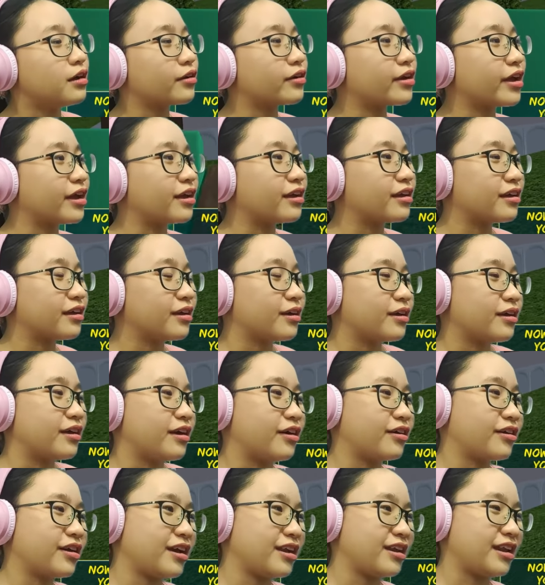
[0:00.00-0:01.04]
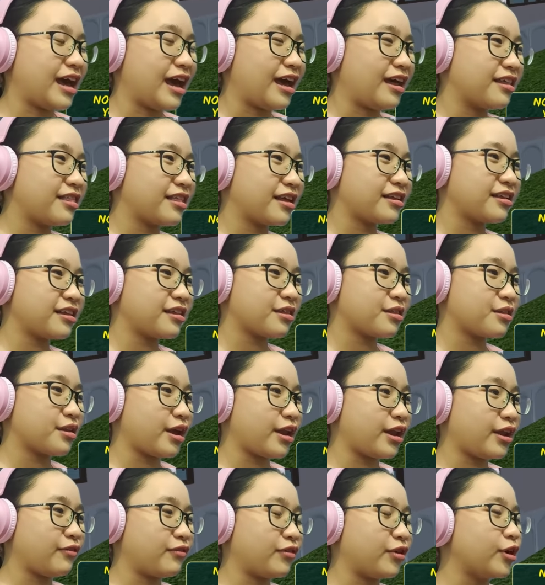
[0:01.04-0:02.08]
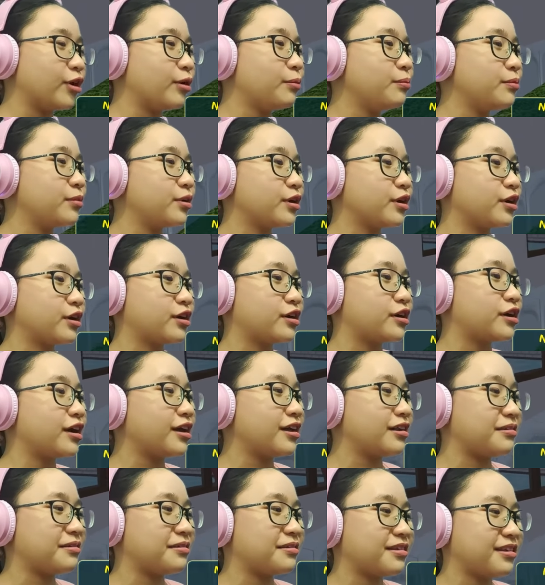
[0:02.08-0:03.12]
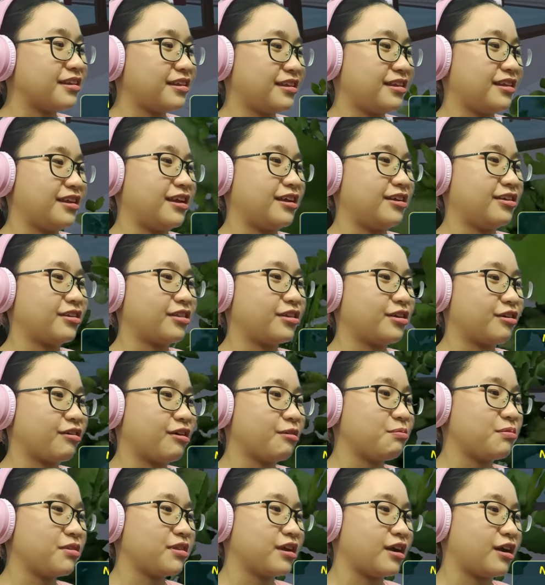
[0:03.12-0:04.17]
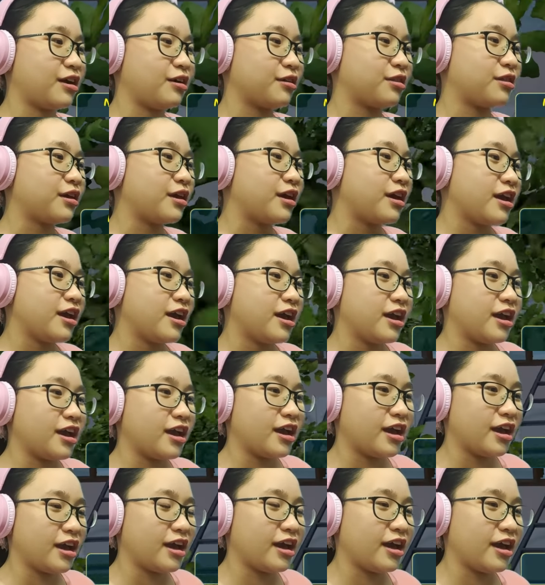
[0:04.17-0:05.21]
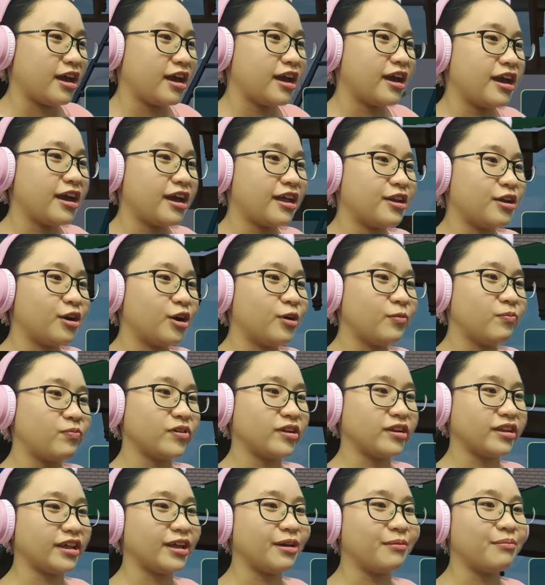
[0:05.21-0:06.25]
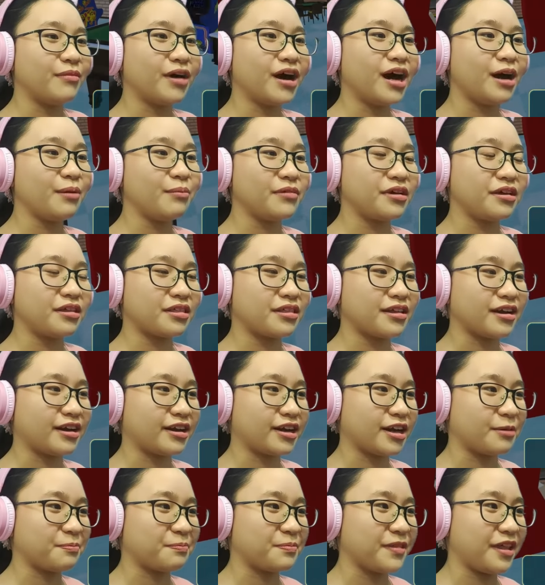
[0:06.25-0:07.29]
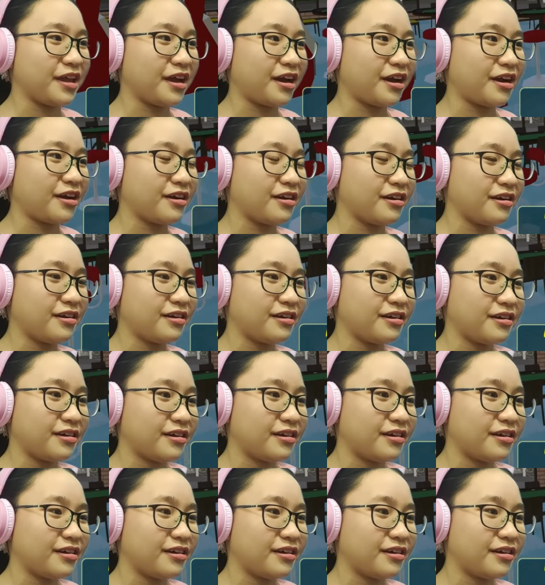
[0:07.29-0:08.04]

okay, okay, Dad is at the study room. Good. Now let's go upstairs. And hopefully, Mom is not up there.